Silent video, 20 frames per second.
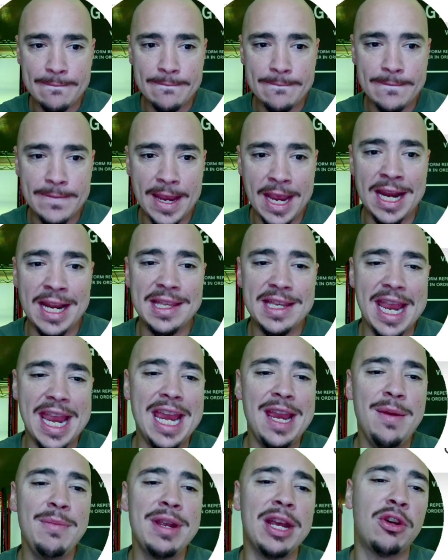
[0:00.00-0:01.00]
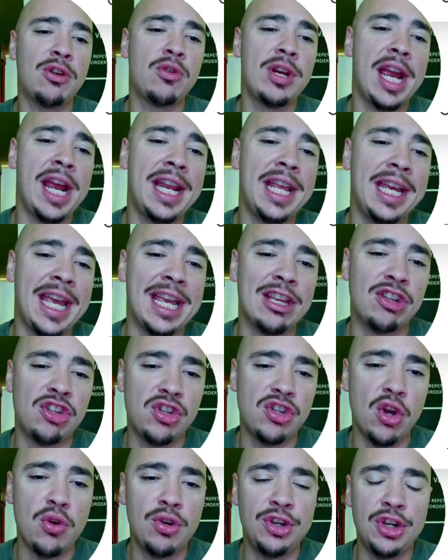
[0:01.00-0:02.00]
and it's aimed at creating a
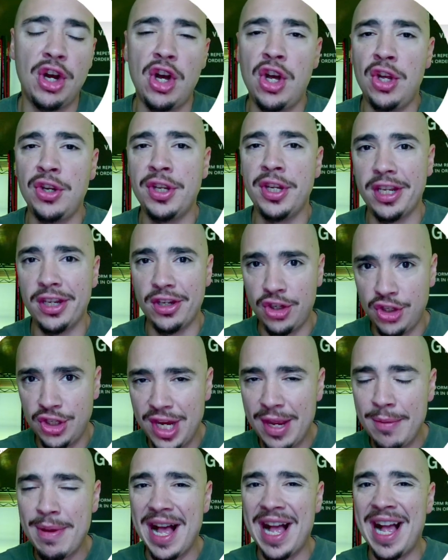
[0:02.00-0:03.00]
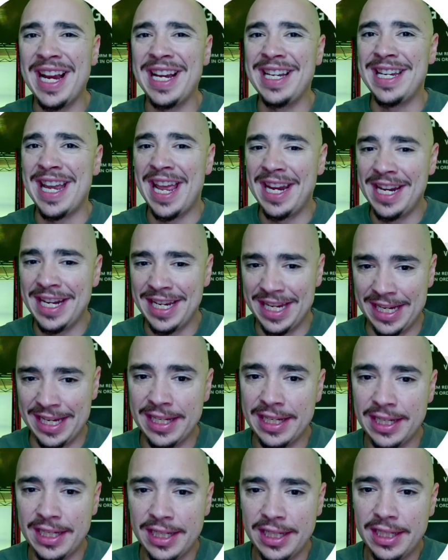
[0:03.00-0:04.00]
so-called SHIB identity,
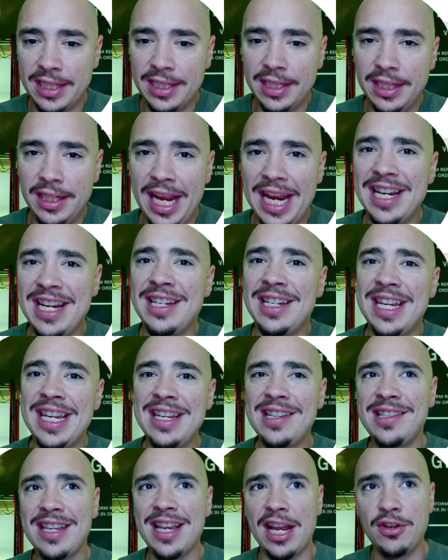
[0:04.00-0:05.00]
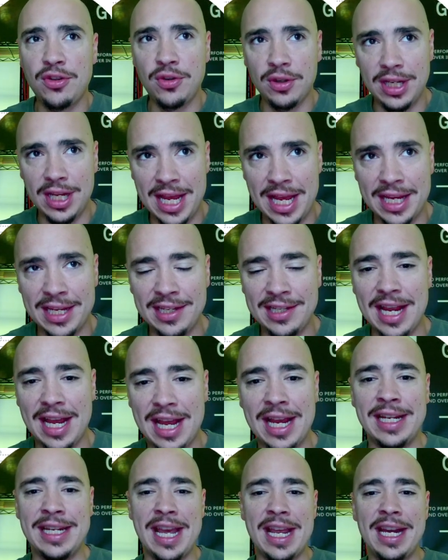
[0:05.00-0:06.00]
a decentralized
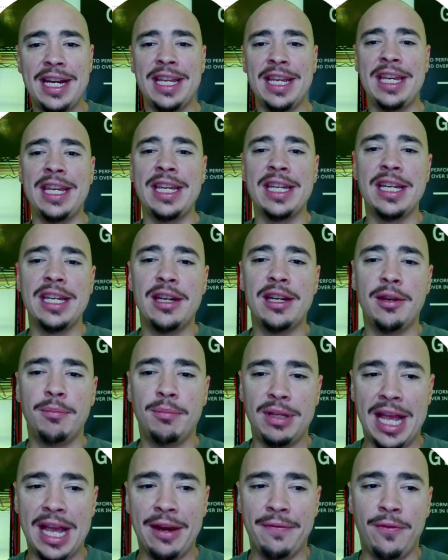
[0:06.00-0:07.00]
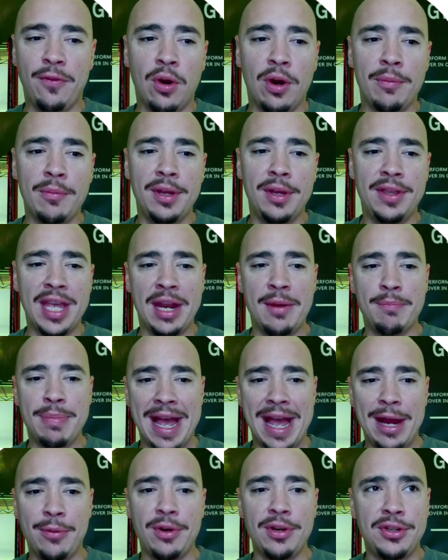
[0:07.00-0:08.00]
identity platform that
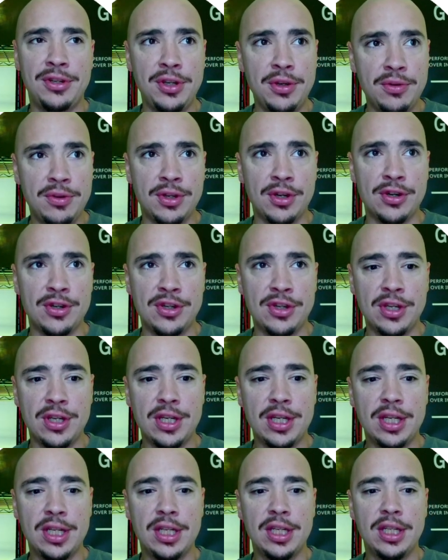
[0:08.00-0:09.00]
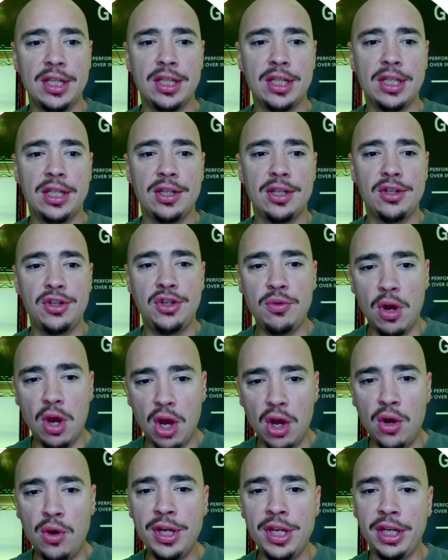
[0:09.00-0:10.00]
empowers users to
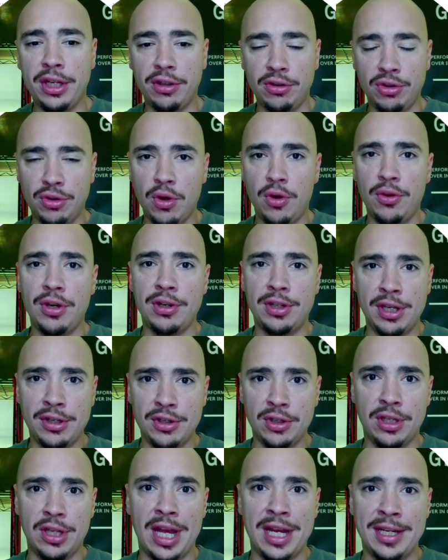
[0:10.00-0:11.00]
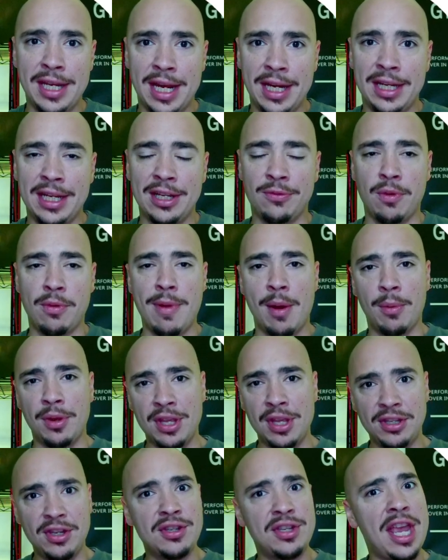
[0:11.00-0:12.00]
own and control their digital identities. Remember,
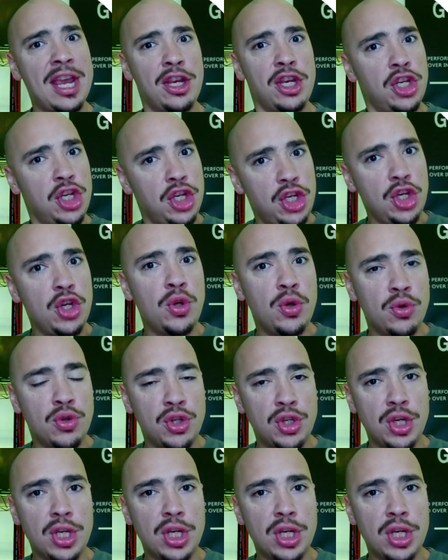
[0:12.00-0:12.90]
this is a huge